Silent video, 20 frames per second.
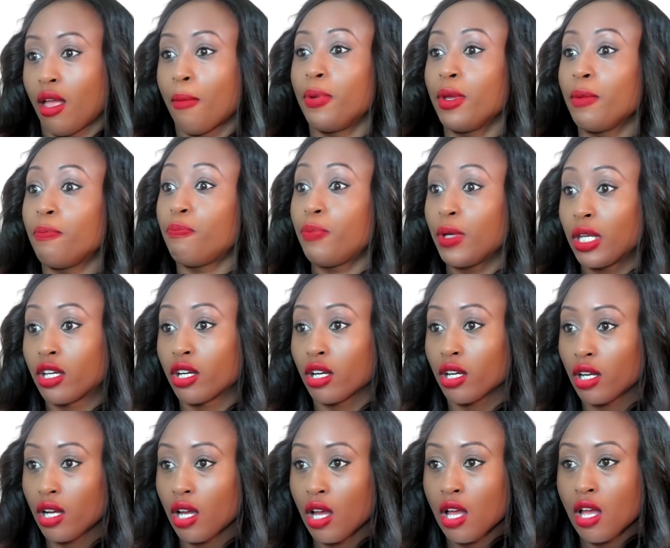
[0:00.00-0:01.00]
a bit
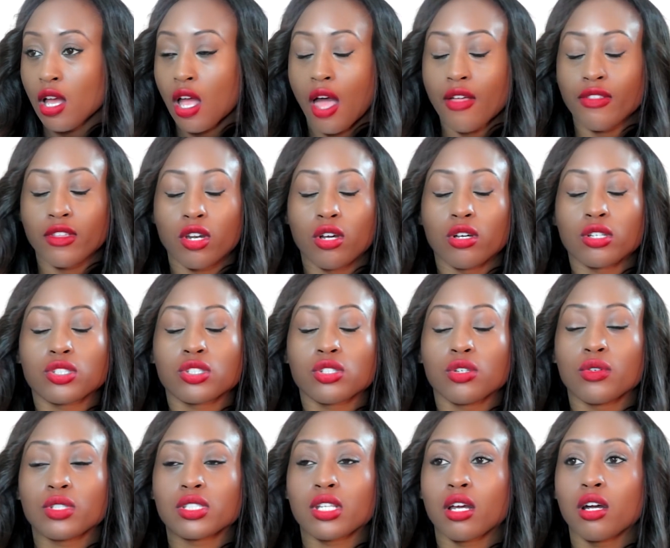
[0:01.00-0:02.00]
bigger. And then
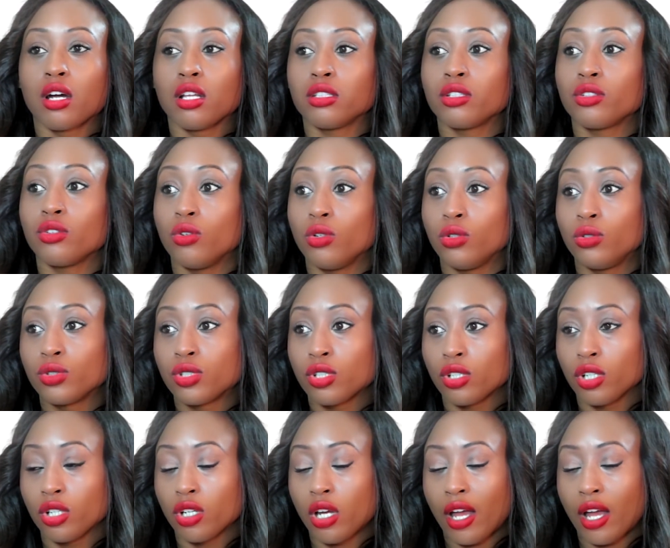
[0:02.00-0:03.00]
also as I got a little older,